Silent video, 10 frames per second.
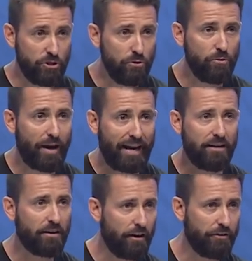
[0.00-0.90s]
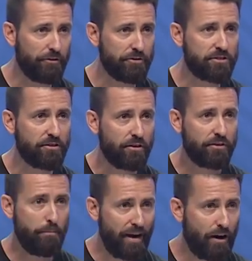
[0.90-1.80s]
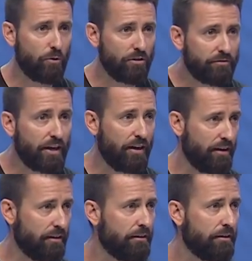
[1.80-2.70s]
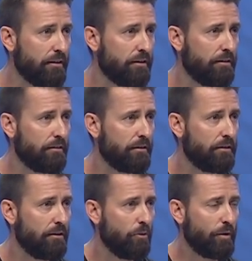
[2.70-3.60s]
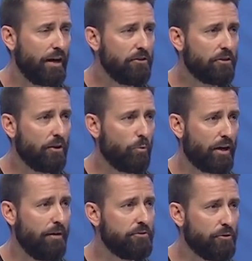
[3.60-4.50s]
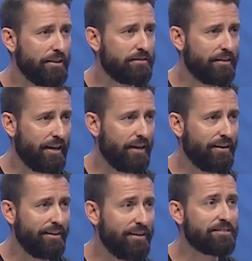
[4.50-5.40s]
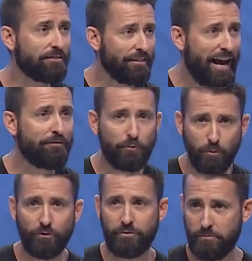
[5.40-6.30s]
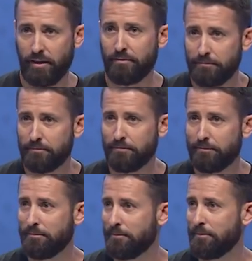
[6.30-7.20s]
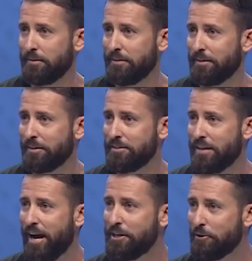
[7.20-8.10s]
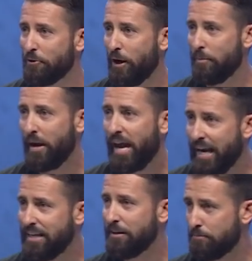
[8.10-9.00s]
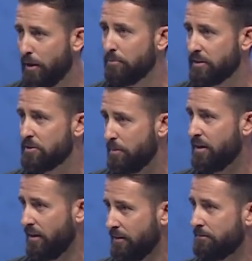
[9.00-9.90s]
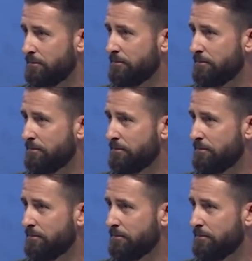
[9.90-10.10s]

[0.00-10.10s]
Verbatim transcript: you and others the power of God. When I look at what I'm doing today, it is laughable to me. Because I grew up hating public speaking.